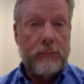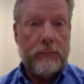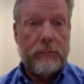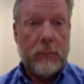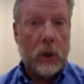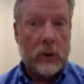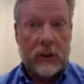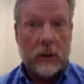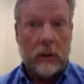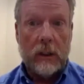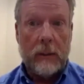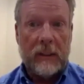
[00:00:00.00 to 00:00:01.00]
personal
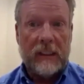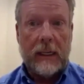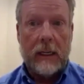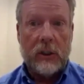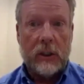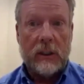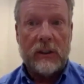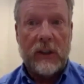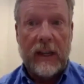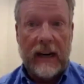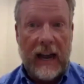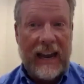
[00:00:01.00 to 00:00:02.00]
limitations, that
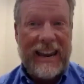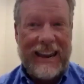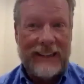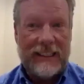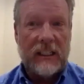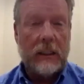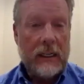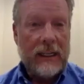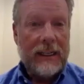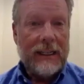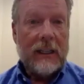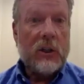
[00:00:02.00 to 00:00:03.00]
I had to
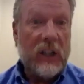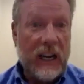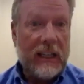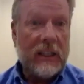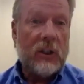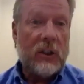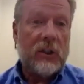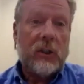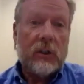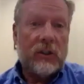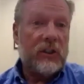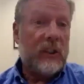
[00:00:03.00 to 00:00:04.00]
change
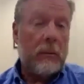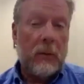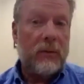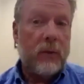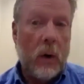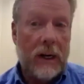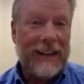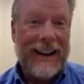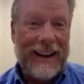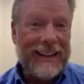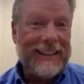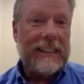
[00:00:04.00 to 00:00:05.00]
some of what
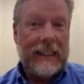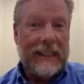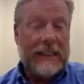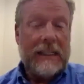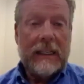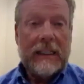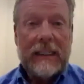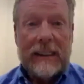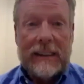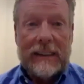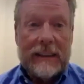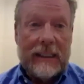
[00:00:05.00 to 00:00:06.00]
I did
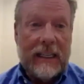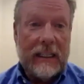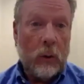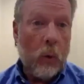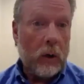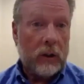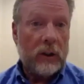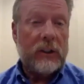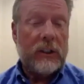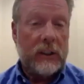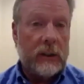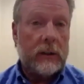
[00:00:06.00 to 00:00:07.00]
in order
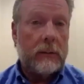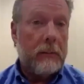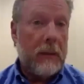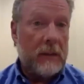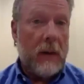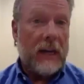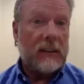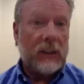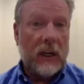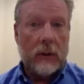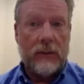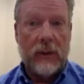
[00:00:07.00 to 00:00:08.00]
to make
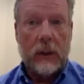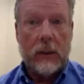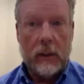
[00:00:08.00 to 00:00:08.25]
myself a